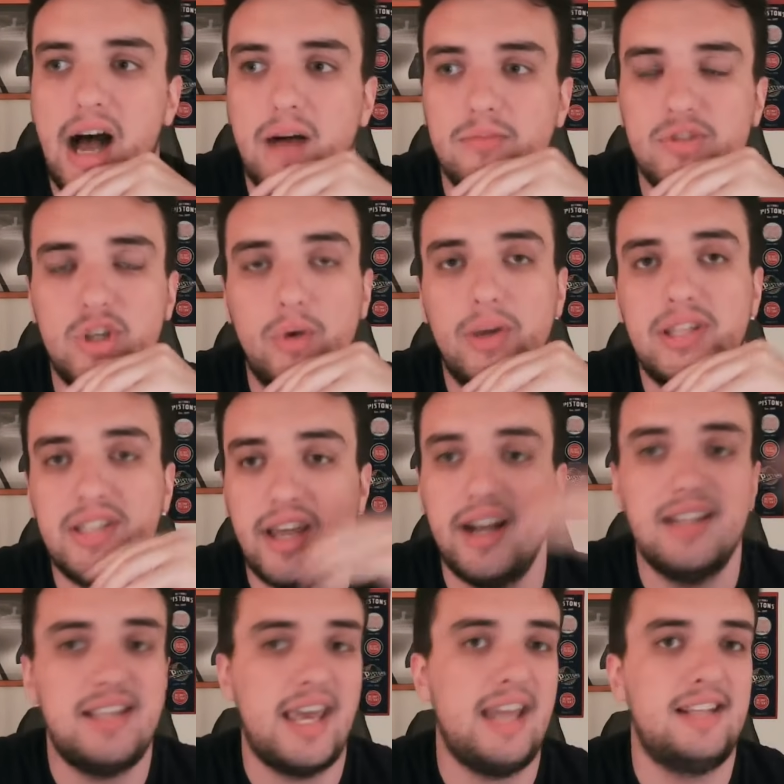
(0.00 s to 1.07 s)
So it's going to
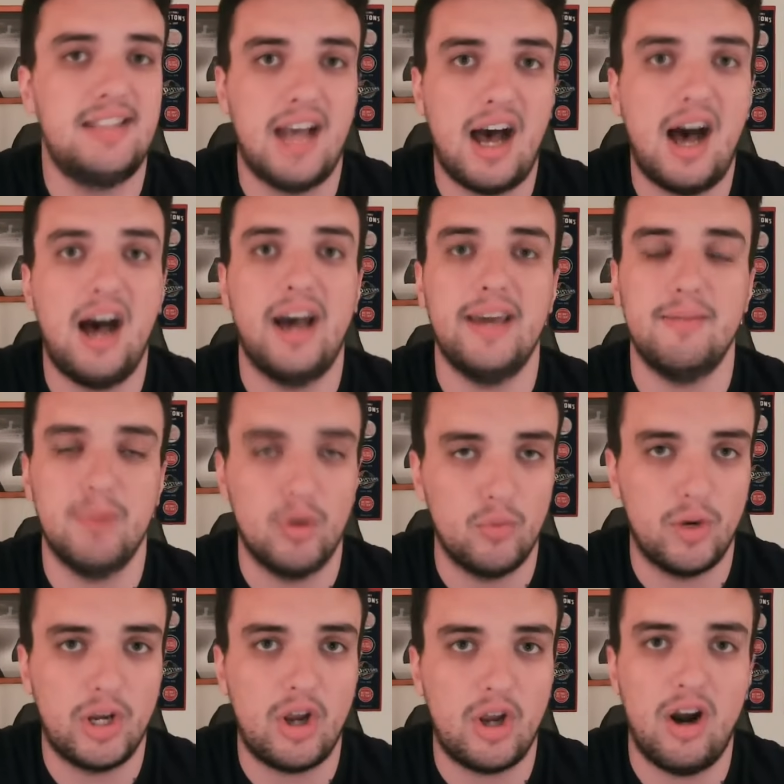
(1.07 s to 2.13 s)
take time
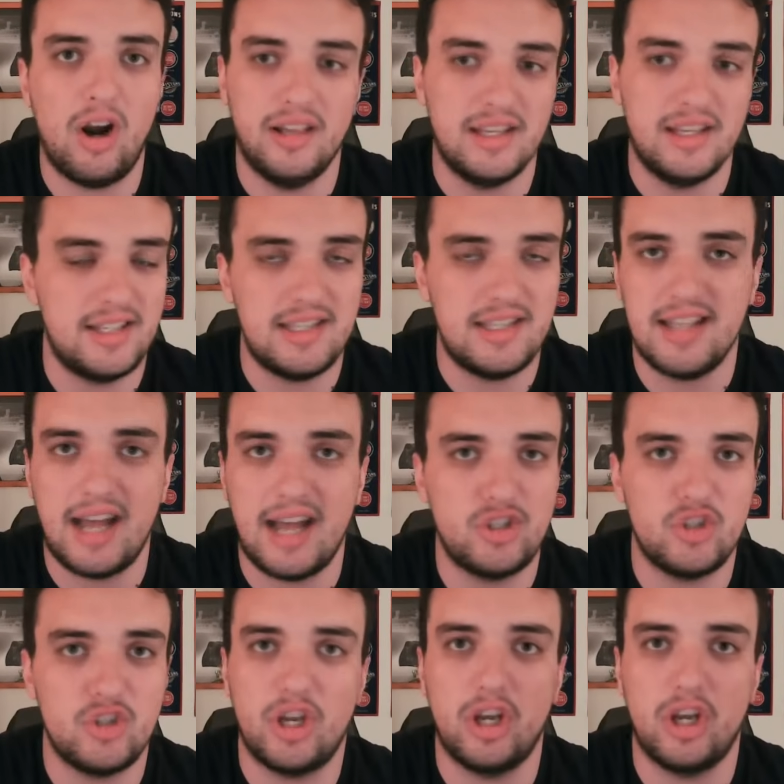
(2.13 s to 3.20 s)
regardless. He's not
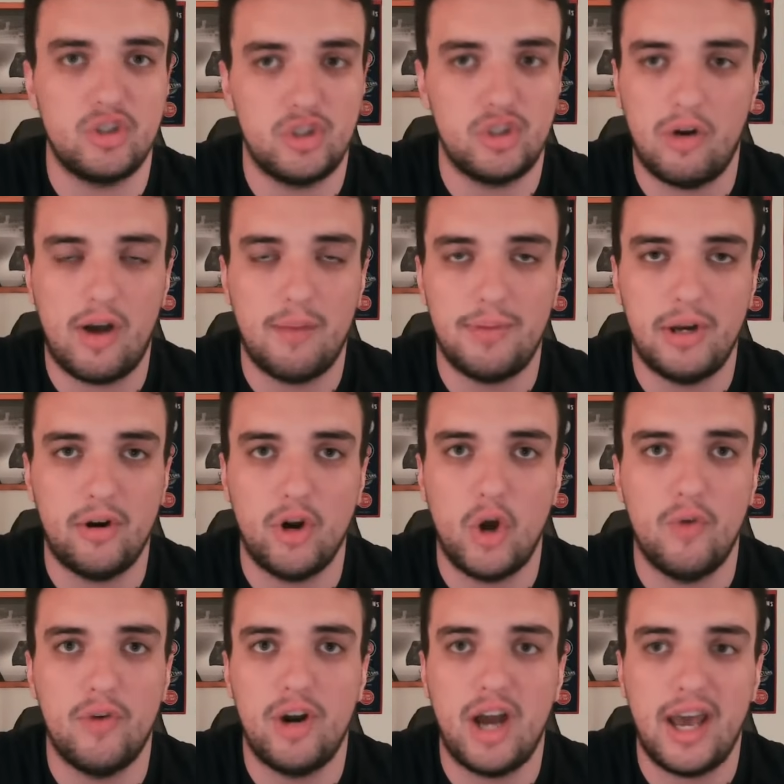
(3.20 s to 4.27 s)
just going to show up here and
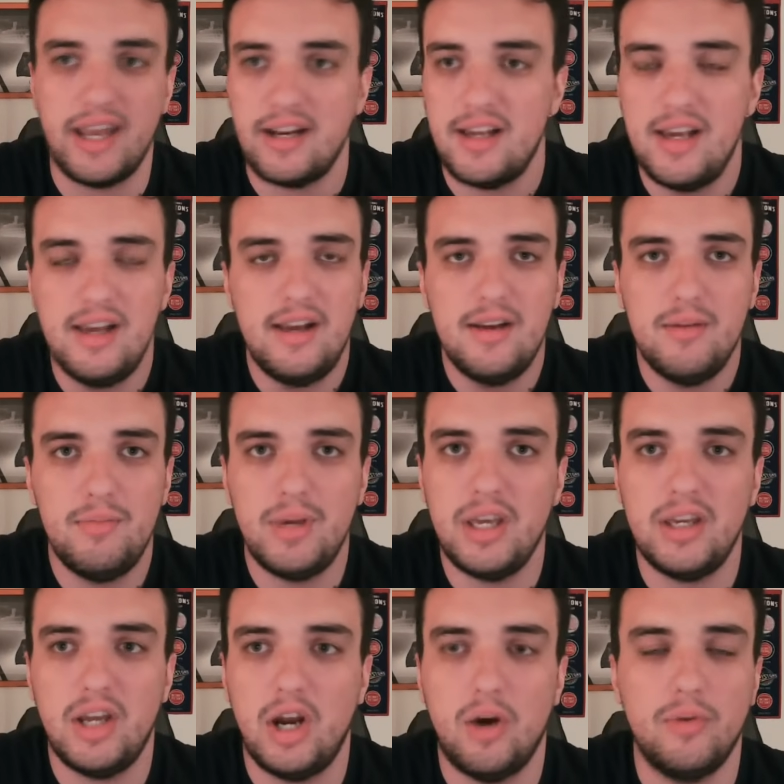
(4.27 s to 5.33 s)
overnight be,
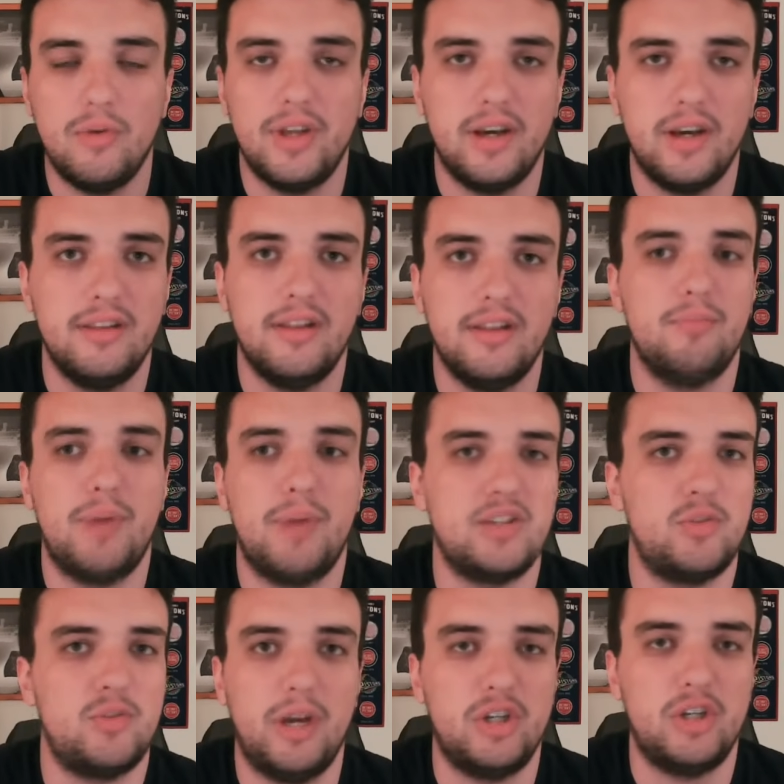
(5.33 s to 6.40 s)
you know, the
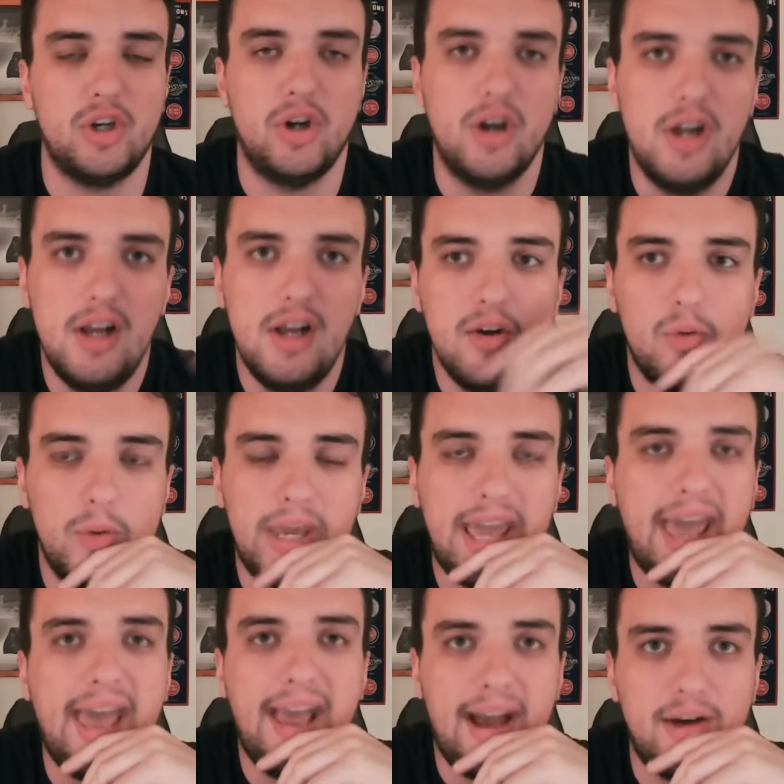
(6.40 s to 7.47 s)
best pitcher we
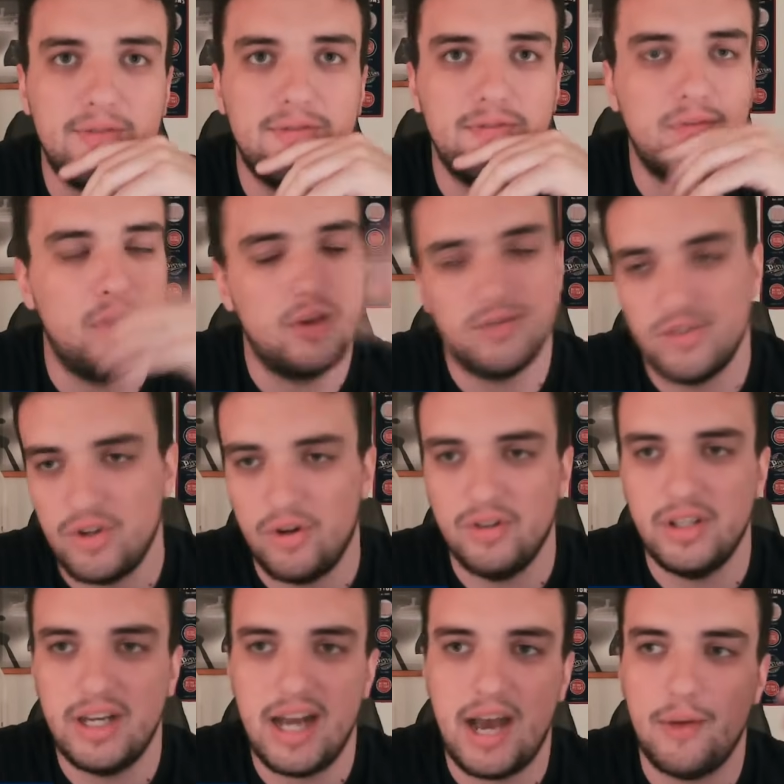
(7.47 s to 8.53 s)
have. Well,
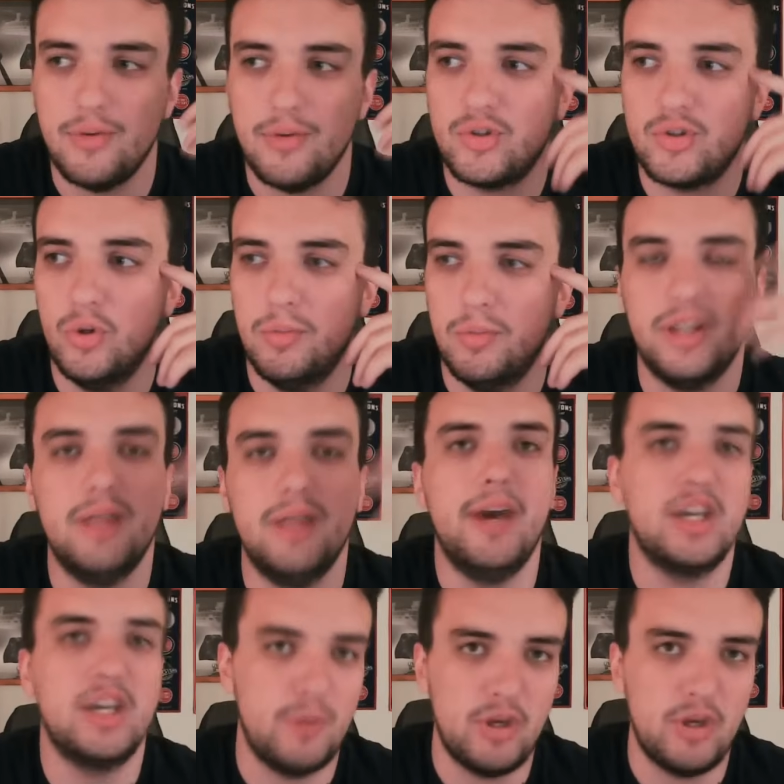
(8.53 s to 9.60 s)
certainly not with Skubal in the
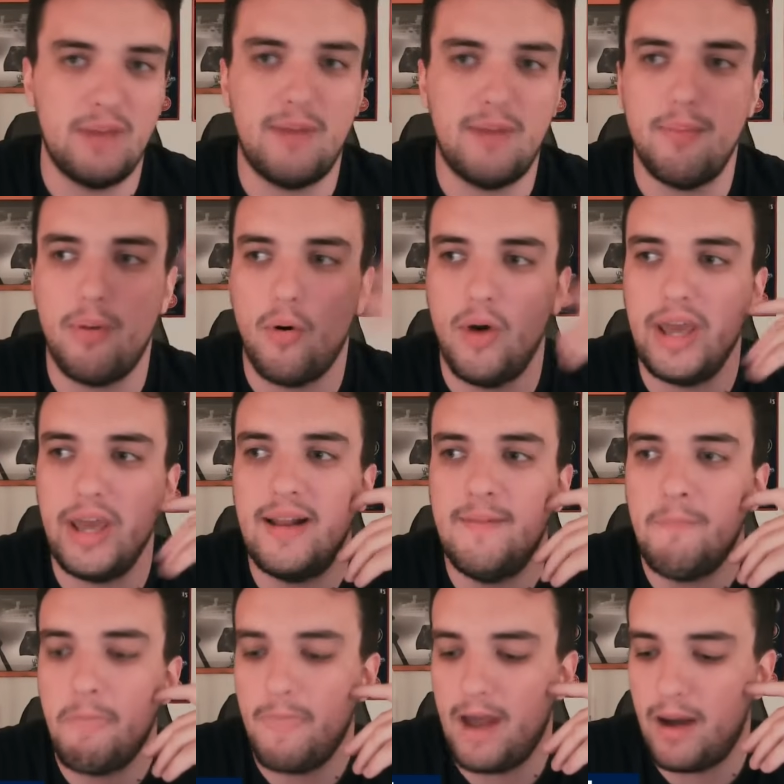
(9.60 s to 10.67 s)
mix, but you get my point.
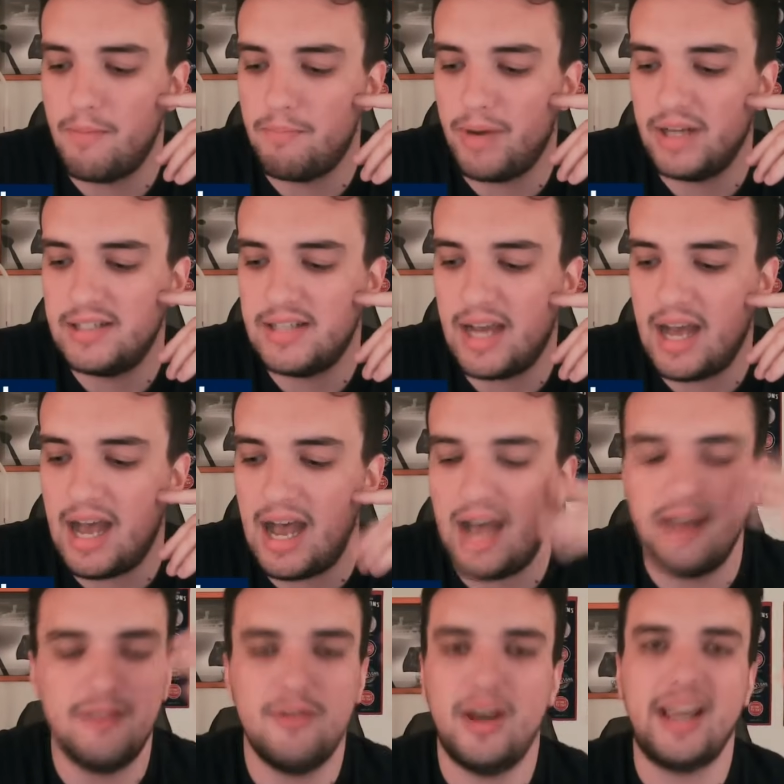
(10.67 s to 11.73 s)

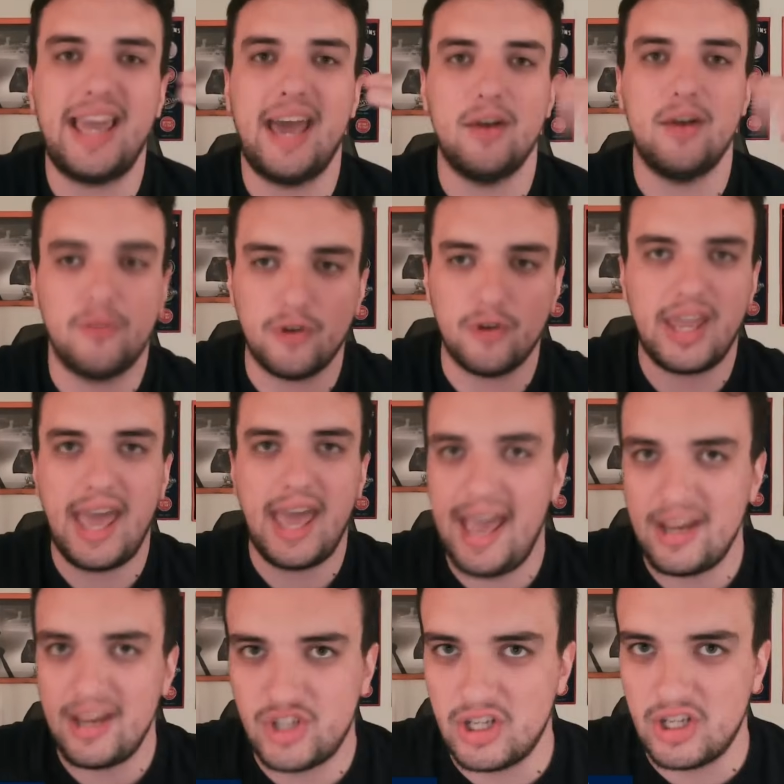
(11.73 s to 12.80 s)
Again, for
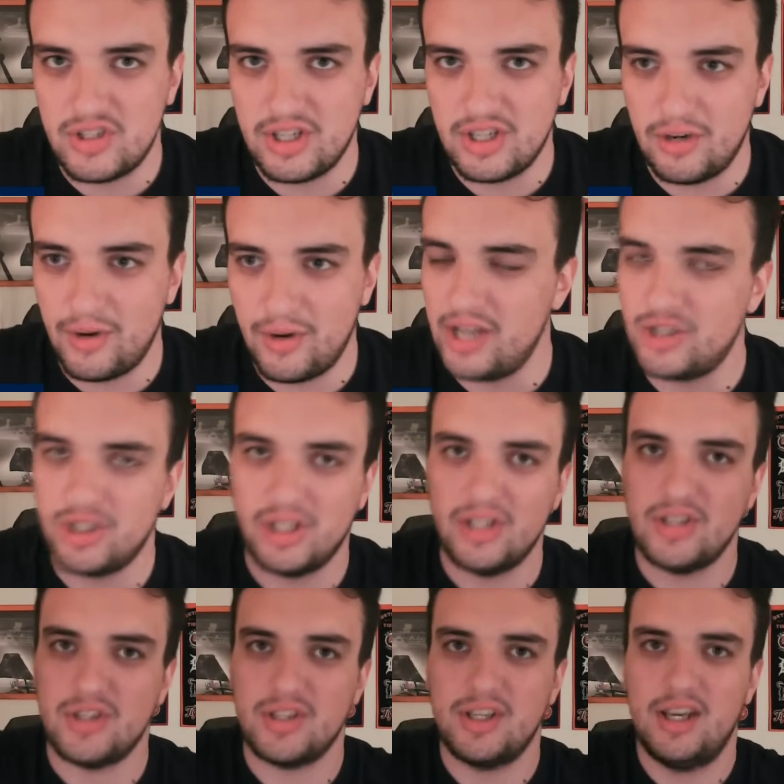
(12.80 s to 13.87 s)
cash
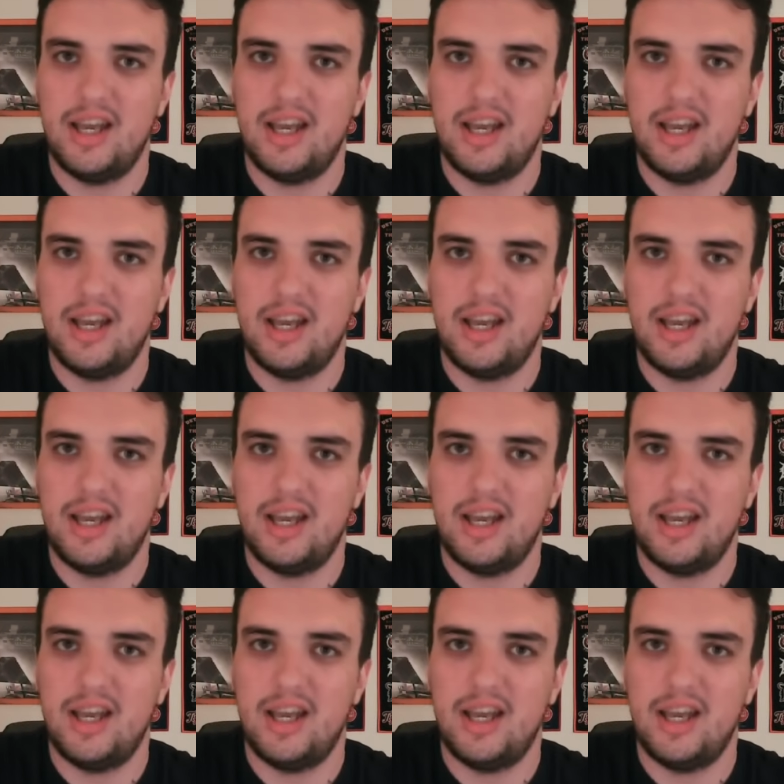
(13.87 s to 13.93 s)
considerations,